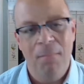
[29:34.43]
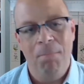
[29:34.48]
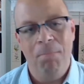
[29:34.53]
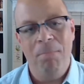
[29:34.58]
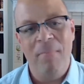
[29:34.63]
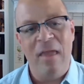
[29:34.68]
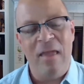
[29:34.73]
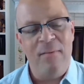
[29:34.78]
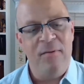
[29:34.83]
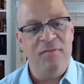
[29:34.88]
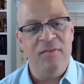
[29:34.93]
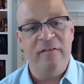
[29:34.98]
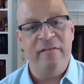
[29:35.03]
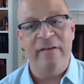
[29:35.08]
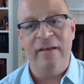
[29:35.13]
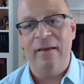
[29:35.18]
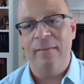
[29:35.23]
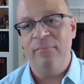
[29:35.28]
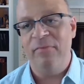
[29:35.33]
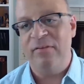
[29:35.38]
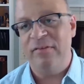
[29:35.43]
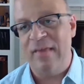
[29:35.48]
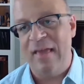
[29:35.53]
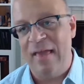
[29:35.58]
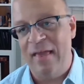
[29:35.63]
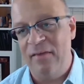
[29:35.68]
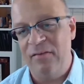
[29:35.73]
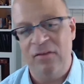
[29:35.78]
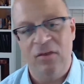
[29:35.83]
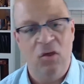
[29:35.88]
maybe the GM
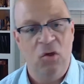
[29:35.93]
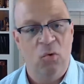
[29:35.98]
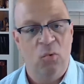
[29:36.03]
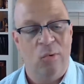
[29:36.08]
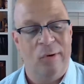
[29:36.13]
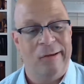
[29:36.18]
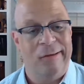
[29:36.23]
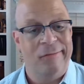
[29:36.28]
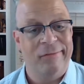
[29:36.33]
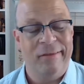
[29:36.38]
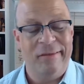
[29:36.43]
says, well,